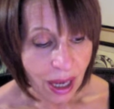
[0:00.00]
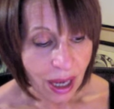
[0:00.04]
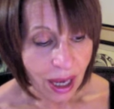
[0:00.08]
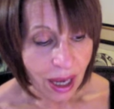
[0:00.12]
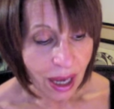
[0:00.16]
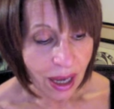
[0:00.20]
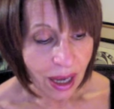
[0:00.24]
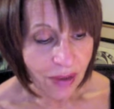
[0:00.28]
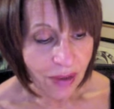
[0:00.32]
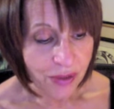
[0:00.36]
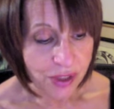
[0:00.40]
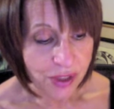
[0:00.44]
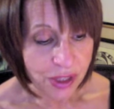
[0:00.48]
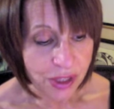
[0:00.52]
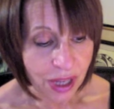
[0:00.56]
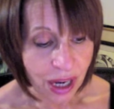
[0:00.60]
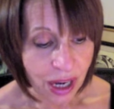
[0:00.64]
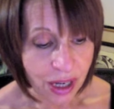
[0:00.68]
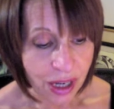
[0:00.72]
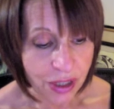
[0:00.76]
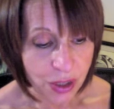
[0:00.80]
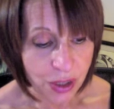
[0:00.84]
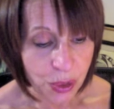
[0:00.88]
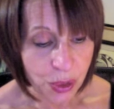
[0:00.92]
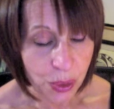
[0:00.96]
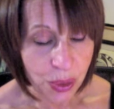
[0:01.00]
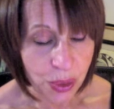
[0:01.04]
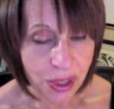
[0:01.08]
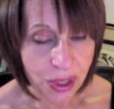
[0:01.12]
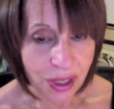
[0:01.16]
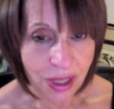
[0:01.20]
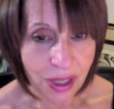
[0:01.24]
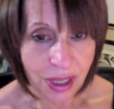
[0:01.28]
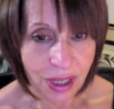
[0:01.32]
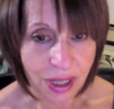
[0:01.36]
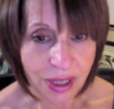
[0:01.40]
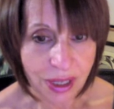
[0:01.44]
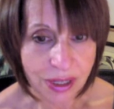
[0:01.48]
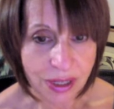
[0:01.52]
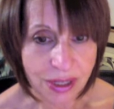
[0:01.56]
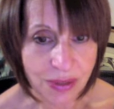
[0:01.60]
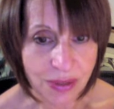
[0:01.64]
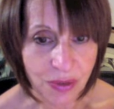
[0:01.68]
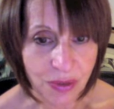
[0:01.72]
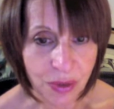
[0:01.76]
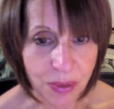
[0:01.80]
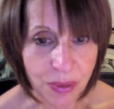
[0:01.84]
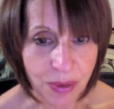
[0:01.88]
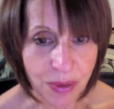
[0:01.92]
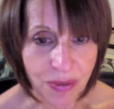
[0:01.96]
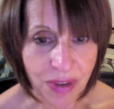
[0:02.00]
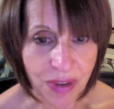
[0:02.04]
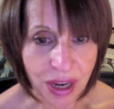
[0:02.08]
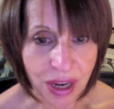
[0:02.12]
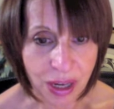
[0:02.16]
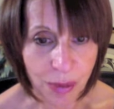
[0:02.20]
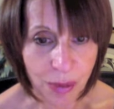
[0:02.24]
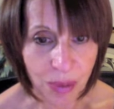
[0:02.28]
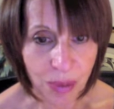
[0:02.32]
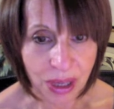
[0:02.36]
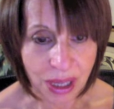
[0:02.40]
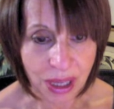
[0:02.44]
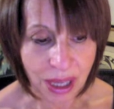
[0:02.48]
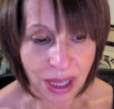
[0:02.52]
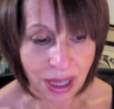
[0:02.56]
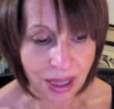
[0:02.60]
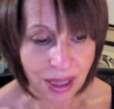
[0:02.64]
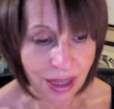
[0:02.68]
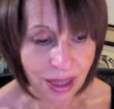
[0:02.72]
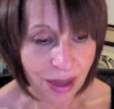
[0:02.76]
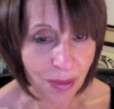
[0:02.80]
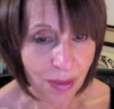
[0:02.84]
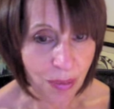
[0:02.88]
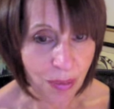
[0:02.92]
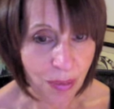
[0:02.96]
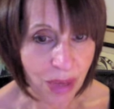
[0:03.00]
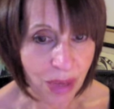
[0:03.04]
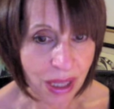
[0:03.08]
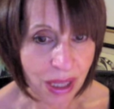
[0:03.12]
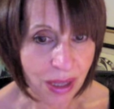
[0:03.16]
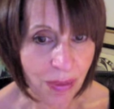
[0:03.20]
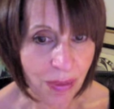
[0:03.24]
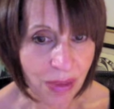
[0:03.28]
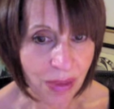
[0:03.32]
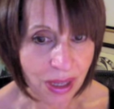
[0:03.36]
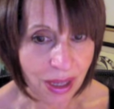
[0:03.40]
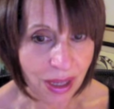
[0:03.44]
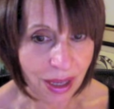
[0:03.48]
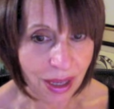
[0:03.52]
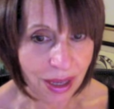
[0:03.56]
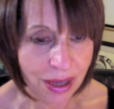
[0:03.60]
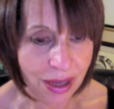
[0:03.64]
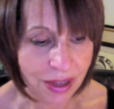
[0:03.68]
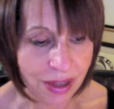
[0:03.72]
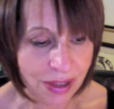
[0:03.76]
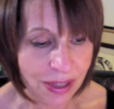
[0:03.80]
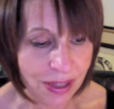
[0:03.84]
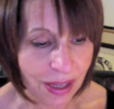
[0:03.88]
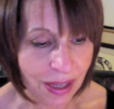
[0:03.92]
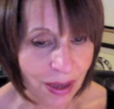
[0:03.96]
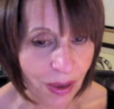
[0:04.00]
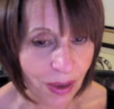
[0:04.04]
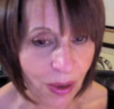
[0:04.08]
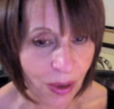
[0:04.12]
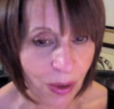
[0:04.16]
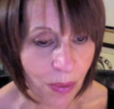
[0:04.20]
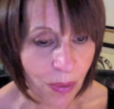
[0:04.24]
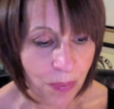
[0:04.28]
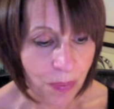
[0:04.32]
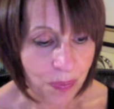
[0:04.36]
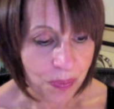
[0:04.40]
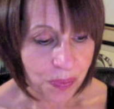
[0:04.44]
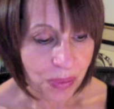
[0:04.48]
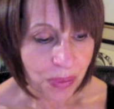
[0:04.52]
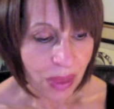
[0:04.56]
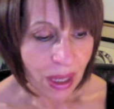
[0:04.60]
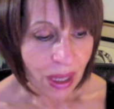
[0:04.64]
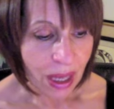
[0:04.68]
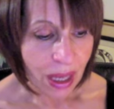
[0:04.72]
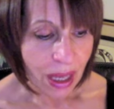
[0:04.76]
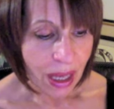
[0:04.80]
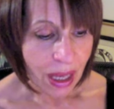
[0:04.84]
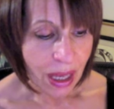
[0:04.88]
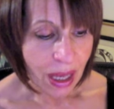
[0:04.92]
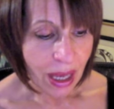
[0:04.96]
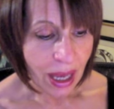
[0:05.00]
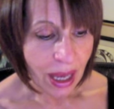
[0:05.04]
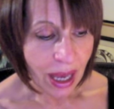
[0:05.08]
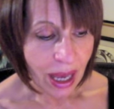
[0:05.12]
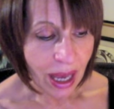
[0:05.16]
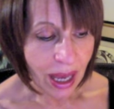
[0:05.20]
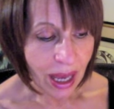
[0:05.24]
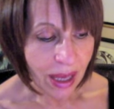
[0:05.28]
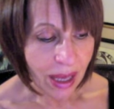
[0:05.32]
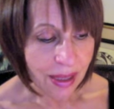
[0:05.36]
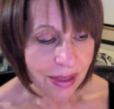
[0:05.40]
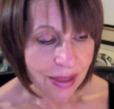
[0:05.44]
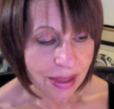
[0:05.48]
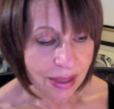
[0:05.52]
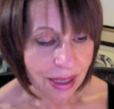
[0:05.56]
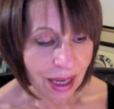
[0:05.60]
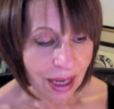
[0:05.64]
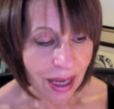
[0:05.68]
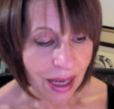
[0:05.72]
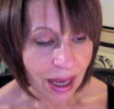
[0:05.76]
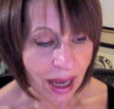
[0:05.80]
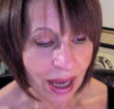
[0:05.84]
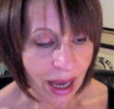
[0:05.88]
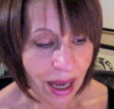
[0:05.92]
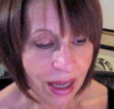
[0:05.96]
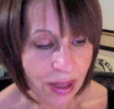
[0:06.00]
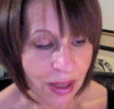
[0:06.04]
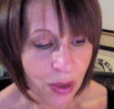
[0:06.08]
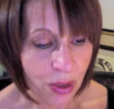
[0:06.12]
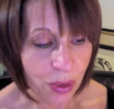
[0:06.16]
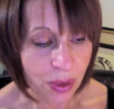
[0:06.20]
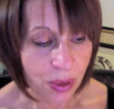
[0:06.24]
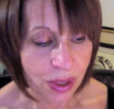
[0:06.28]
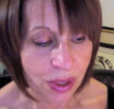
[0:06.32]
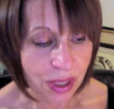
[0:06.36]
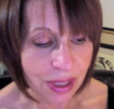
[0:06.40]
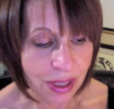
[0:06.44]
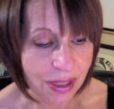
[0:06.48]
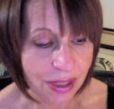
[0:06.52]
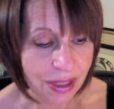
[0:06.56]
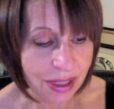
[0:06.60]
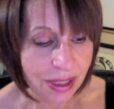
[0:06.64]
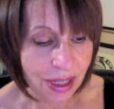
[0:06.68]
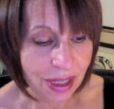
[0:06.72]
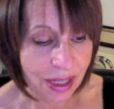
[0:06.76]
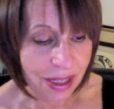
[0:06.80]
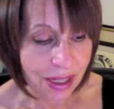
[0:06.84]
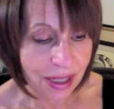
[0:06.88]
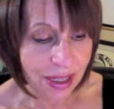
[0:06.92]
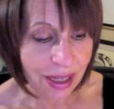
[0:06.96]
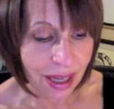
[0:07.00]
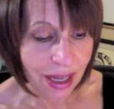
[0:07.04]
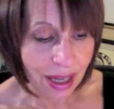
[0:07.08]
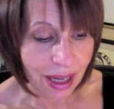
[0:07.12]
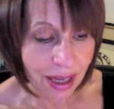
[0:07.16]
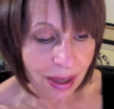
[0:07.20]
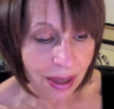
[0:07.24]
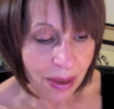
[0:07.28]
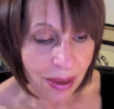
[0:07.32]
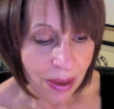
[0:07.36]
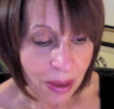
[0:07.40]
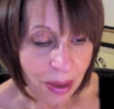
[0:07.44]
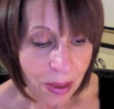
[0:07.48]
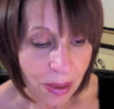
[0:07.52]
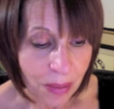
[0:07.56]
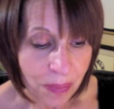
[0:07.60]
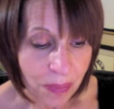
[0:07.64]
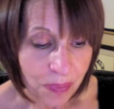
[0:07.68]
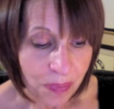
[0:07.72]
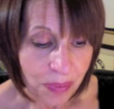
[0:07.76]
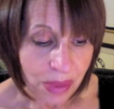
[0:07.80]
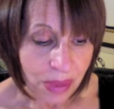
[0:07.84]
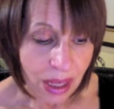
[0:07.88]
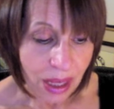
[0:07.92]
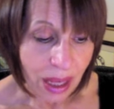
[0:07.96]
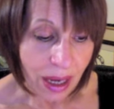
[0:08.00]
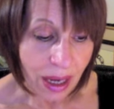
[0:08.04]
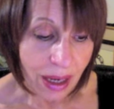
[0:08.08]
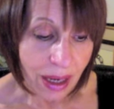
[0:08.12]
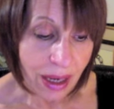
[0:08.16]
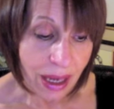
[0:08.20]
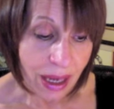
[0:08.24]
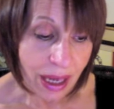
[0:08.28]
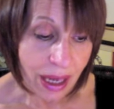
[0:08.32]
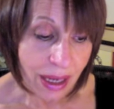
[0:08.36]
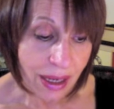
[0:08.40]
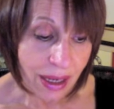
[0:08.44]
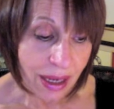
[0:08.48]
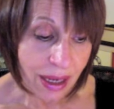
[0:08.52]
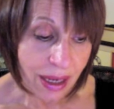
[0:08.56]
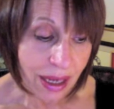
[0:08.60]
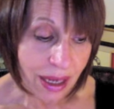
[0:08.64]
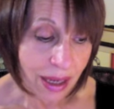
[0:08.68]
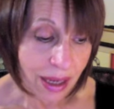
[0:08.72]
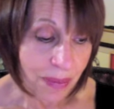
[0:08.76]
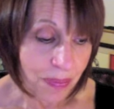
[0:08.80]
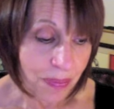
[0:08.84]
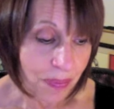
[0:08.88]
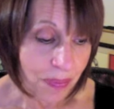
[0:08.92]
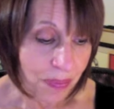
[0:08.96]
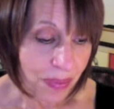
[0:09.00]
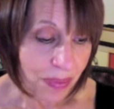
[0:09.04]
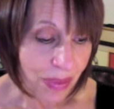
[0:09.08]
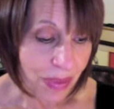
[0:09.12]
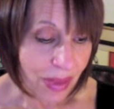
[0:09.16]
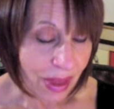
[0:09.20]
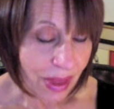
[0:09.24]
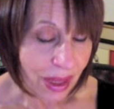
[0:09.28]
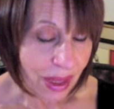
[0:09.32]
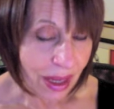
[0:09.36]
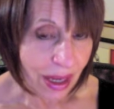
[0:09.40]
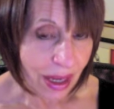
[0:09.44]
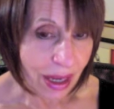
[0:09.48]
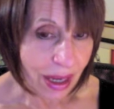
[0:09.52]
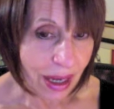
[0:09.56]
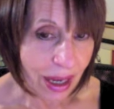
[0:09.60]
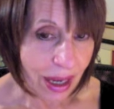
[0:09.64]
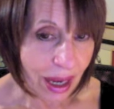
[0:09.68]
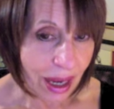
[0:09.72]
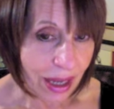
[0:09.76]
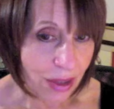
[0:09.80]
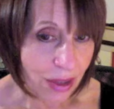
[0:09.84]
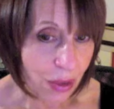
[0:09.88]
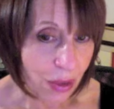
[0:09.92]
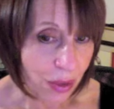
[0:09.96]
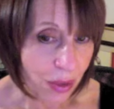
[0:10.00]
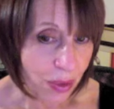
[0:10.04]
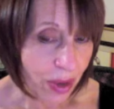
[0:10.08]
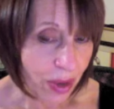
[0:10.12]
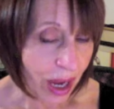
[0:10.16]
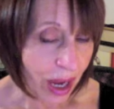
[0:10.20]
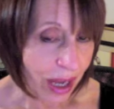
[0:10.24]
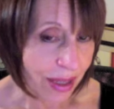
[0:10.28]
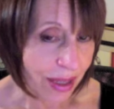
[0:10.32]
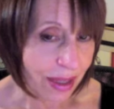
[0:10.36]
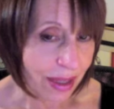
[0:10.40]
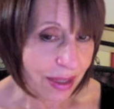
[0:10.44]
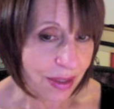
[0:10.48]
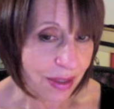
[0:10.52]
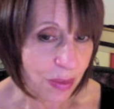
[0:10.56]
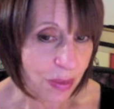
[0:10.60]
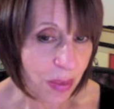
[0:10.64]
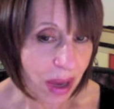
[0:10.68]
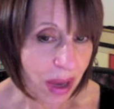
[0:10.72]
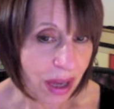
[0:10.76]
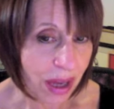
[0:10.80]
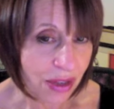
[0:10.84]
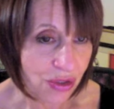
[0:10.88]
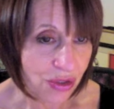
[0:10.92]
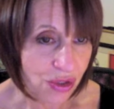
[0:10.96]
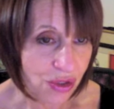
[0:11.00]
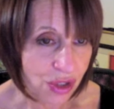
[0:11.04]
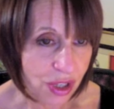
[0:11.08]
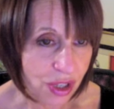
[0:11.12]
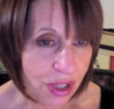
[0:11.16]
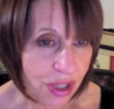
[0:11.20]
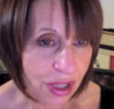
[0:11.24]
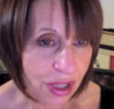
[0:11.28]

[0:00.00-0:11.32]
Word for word: I've started doing this from the very beginning many many years ago, and uh, I noticed that uh, lately I don't write as much.